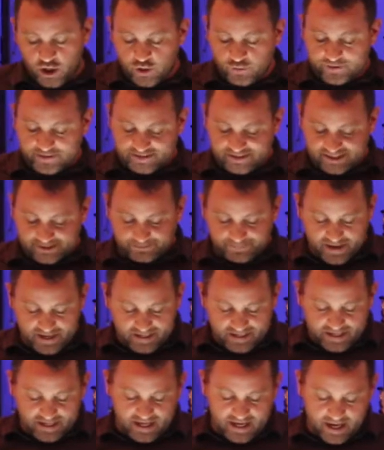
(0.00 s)
You can
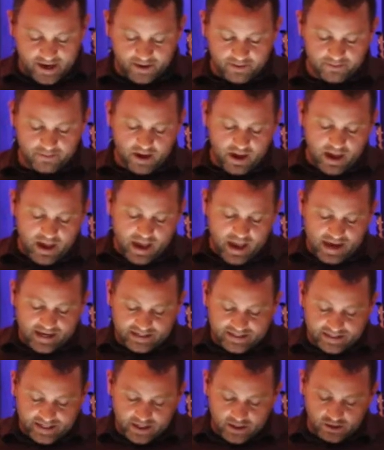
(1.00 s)
spit at him
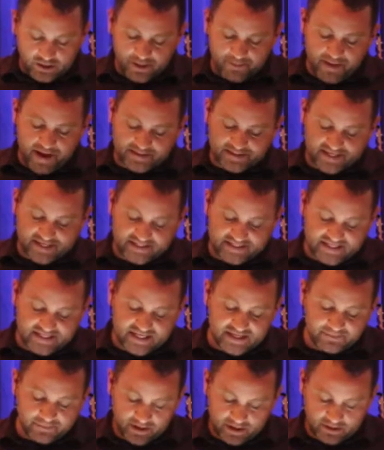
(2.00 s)
and kill him as a
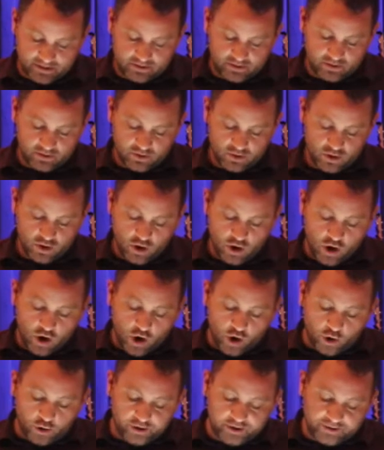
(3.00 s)
demon,
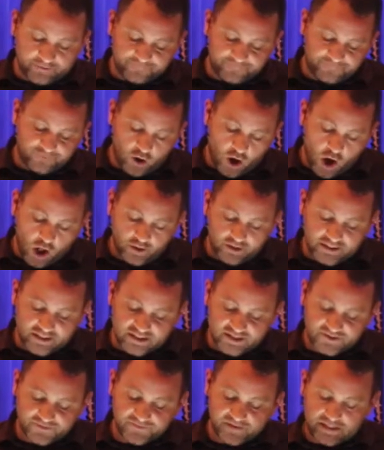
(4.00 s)
or you can fall at
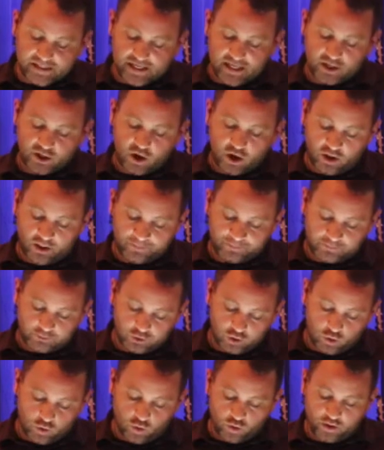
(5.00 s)
his feet and call him
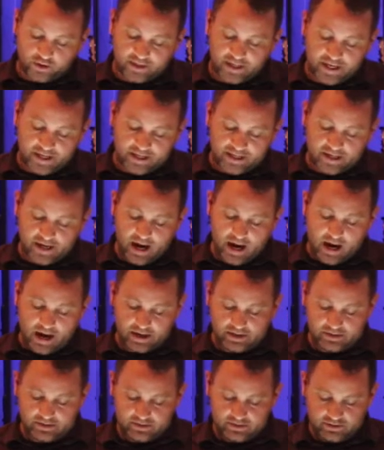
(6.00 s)
Lord and
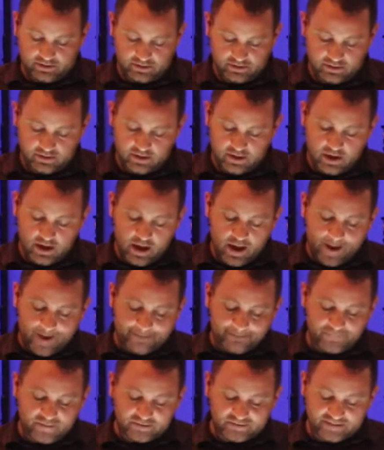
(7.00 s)
God.
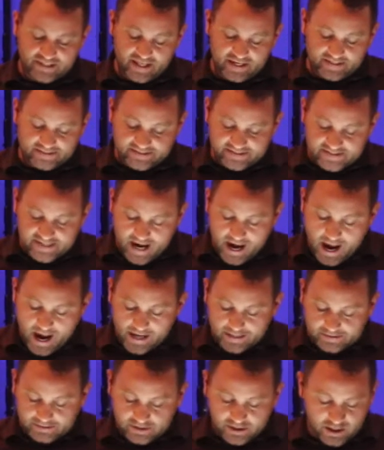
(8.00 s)
But let us
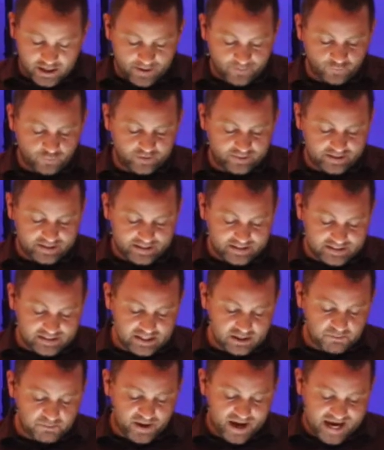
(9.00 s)
not come with
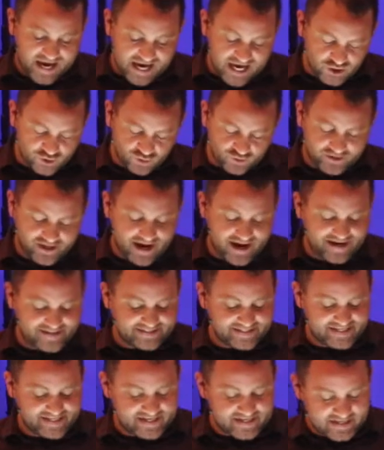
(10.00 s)
any
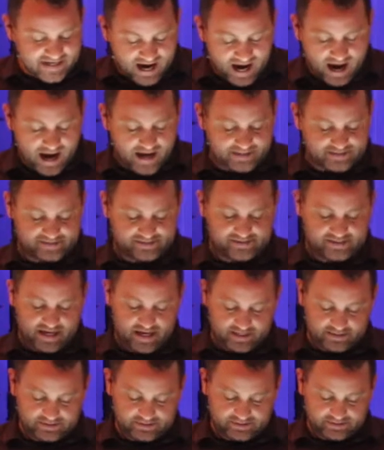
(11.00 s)
patronizing
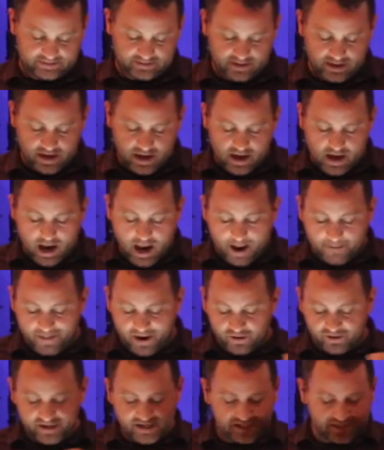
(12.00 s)
nonsense
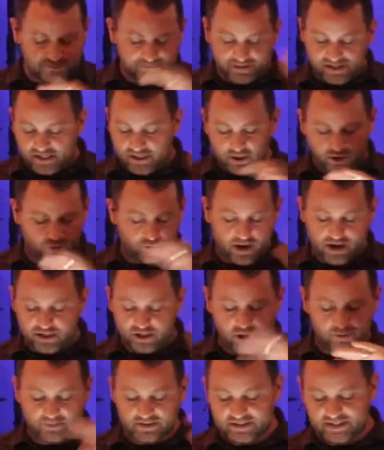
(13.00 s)
about his being a great
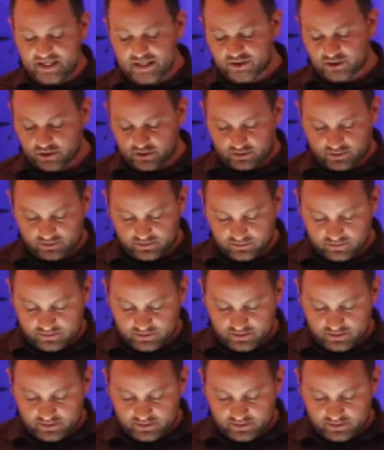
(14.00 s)
human teacher.